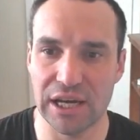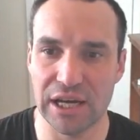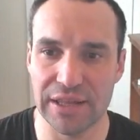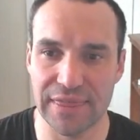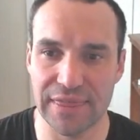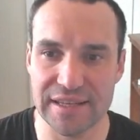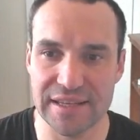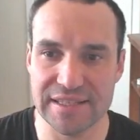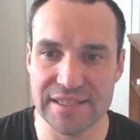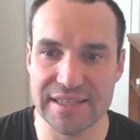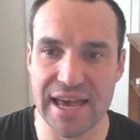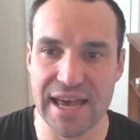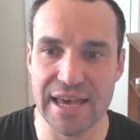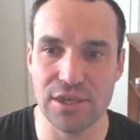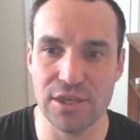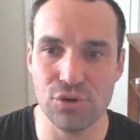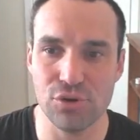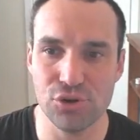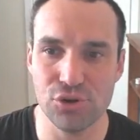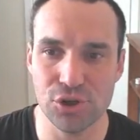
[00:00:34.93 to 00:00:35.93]
things
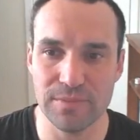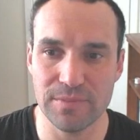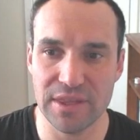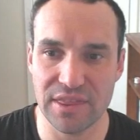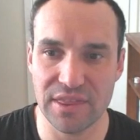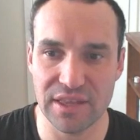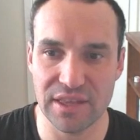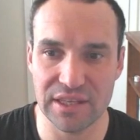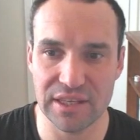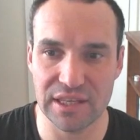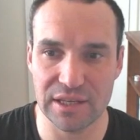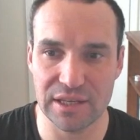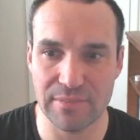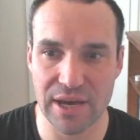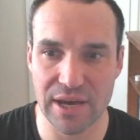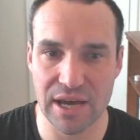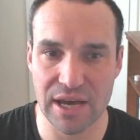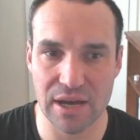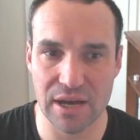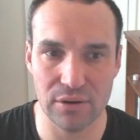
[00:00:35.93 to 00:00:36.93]
that you should be thinking
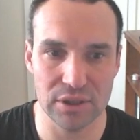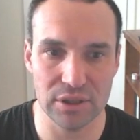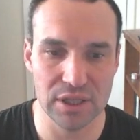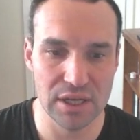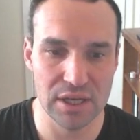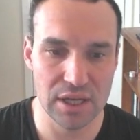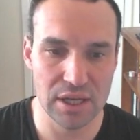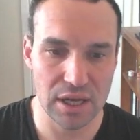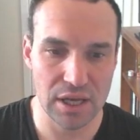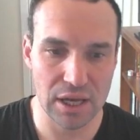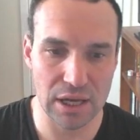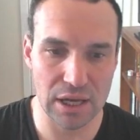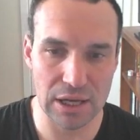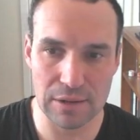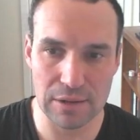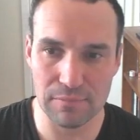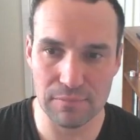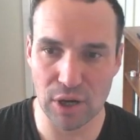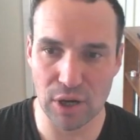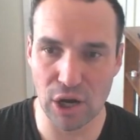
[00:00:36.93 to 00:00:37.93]
about
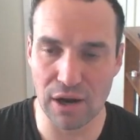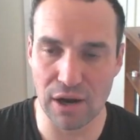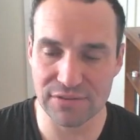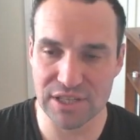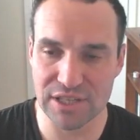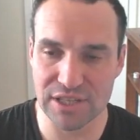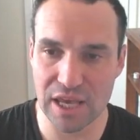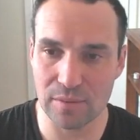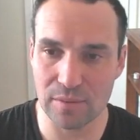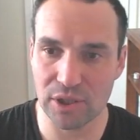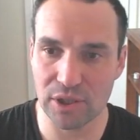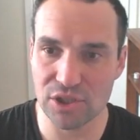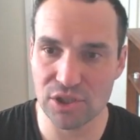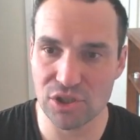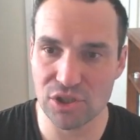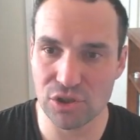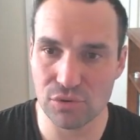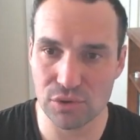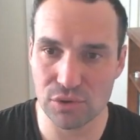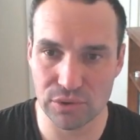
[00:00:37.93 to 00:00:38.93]
off table as
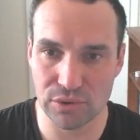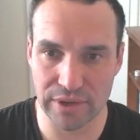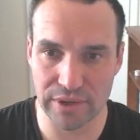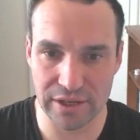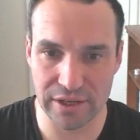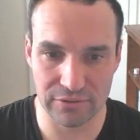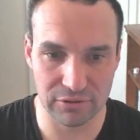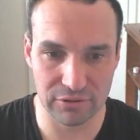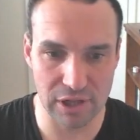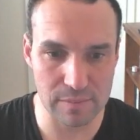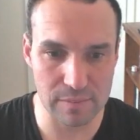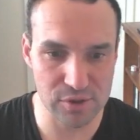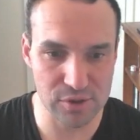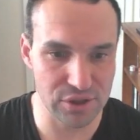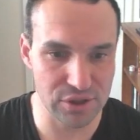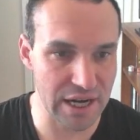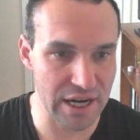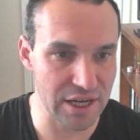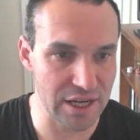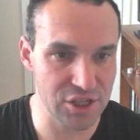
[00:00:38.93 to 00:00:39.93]
you create your flop
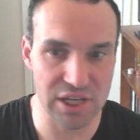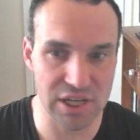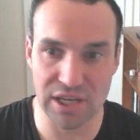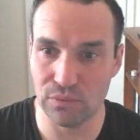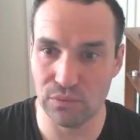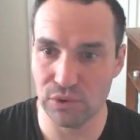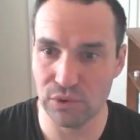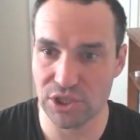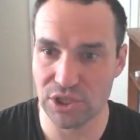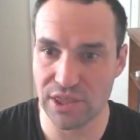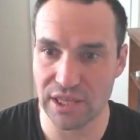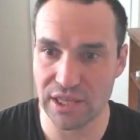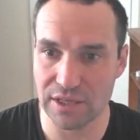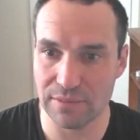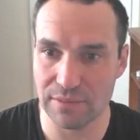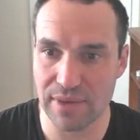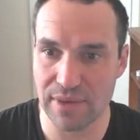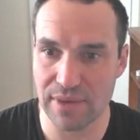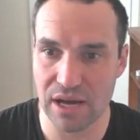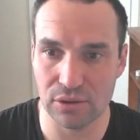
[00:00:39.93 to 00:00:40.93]
strategy, and what to think
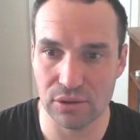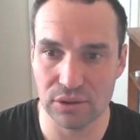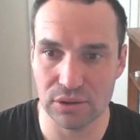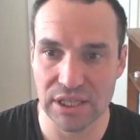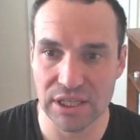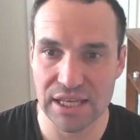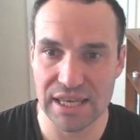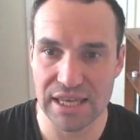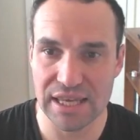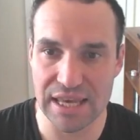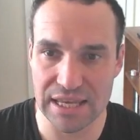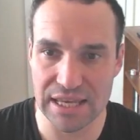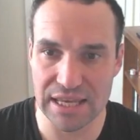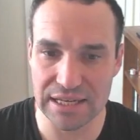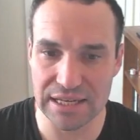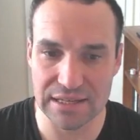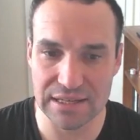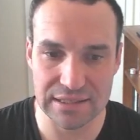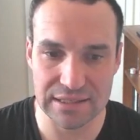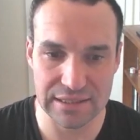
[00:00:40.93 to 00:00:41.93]
about
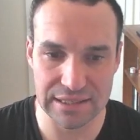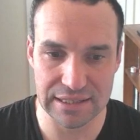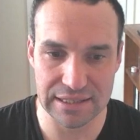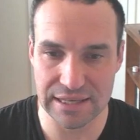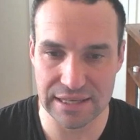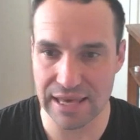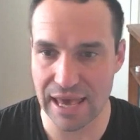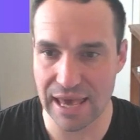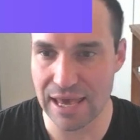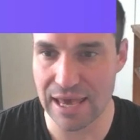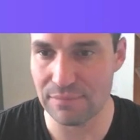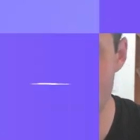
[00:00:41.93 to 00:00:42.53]
in game.